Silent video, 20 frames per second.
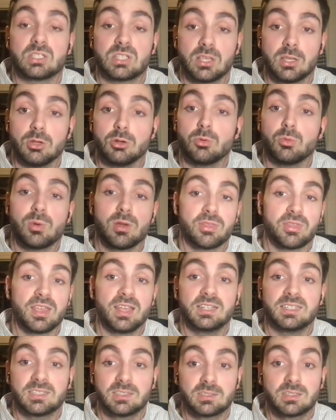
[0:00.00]
too with
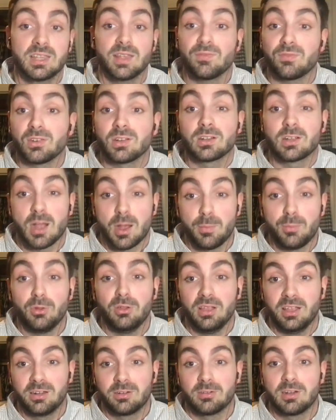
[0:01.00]
a different couple
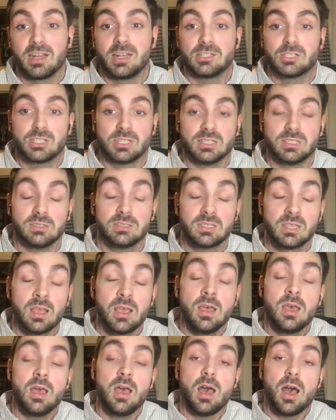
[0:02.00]
iterations
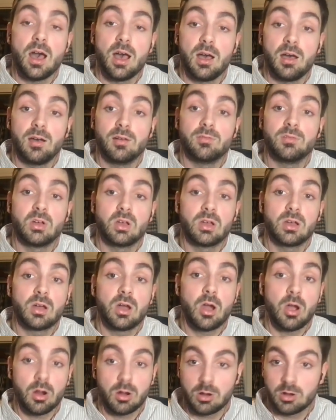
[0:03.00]
of
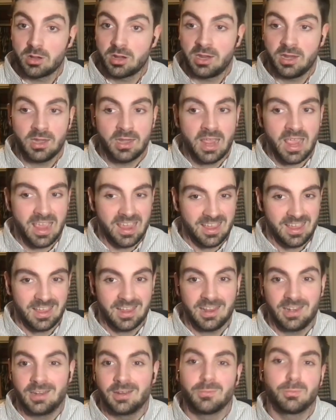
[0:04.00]
Harden
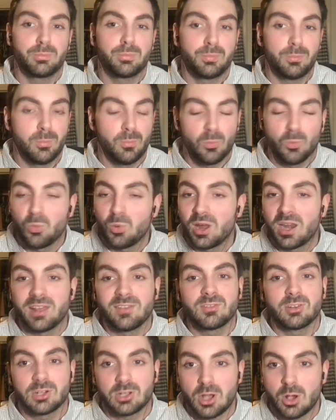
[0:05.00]
and
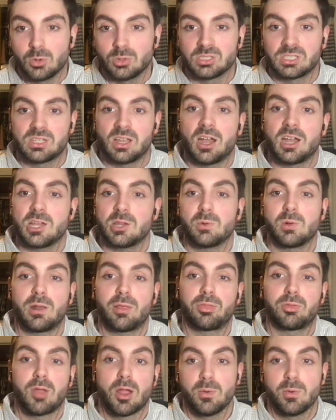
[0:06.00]
whatever co-star you want to
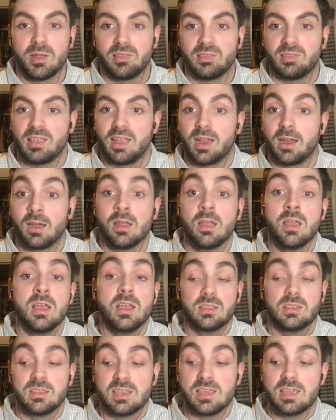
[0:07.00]
throw in there.
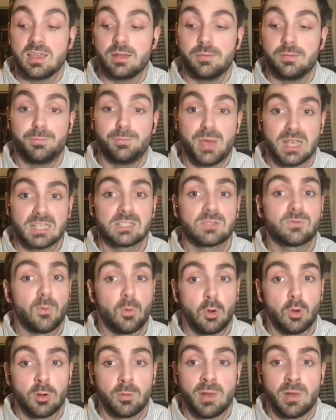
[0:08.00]
The best
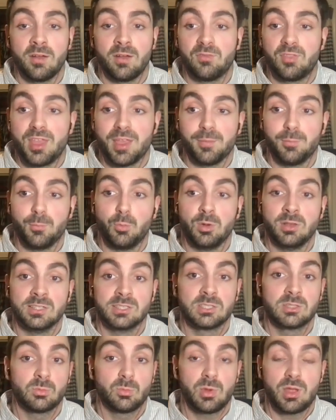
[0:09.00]
form of them
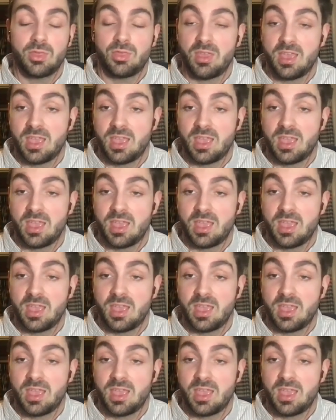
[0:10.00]
was with